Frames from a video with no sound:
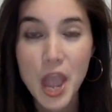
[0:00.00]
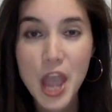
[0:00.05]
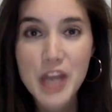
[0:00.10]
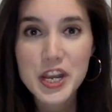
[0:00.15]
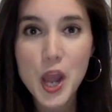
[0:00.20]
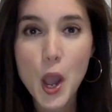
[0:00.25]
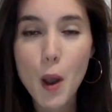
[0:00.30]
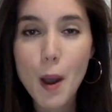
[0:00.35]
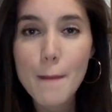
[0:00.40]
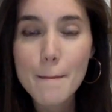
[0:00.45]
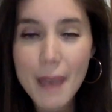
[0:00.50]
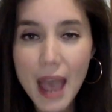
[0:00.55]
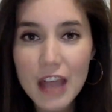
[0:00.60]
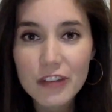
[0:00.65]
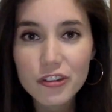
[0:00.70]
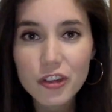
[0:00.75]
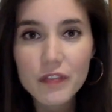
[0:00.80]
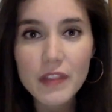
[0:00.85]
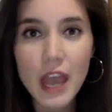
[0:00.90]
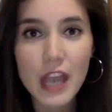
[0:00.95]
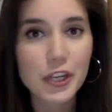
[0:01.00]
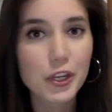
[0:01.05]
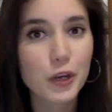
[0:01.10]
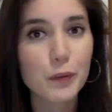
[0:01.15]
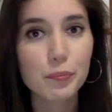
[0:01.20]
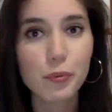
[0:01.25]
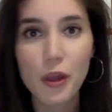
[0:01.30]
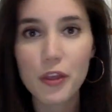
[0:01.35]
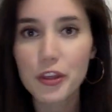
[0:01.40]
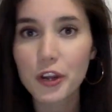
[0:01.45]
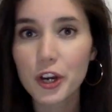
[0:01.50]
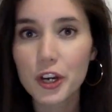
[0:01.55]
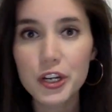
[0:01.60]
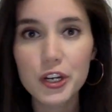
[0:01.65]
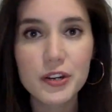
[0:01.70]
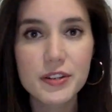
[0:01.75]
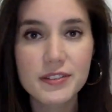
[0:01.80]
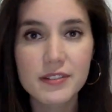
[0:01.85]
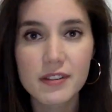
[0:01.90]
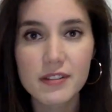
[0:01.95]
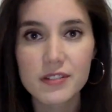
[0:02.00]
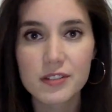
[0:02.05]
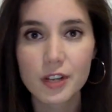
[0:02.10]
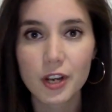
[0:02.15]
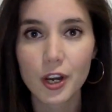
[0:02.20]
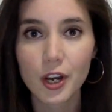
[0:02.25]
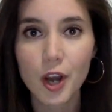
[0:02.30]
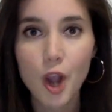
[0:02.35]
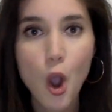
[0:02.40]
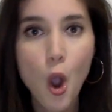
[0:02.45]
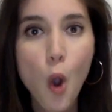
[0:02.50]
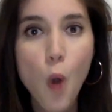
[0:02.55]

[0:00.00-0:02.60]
Now imagine that your brother or your sister